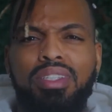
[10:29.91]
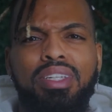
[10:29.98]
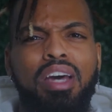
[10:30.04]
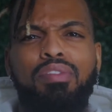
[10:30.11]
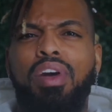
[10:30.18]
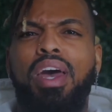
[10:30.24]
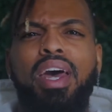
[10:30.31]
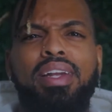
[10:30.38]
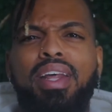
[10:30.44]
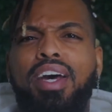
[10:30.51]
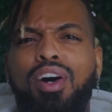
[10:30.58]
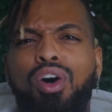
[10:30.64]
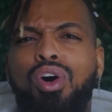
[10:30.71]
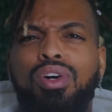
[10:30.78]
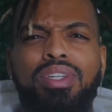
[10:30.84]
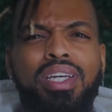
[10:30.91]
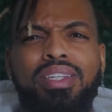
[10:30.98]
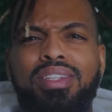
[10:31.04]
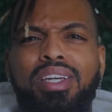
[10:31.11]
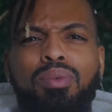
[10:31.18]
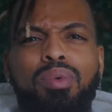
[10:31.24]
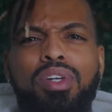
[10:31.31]
Never had that all day
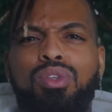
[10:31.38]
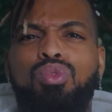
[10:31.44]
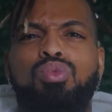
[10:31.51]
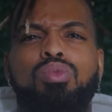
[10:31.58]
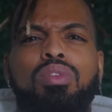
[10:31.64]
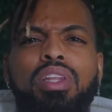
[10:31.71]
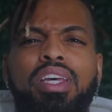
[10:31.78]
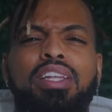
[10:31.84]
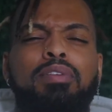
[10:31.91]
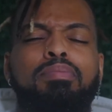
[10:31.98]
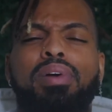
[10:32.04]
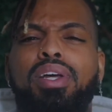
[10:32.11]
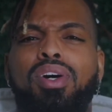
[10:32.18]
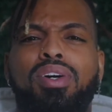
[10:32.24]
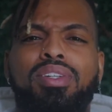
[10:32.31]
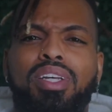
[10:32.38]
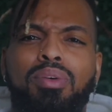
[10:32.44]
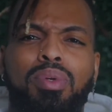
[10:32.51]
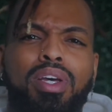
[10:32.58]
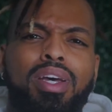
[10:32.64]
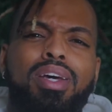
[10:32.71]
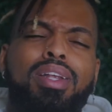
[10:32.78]
thing where you in the bed all day
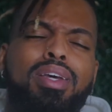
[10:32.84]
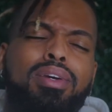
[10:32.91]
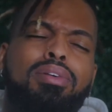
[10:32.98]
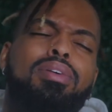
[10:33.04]
with a headache.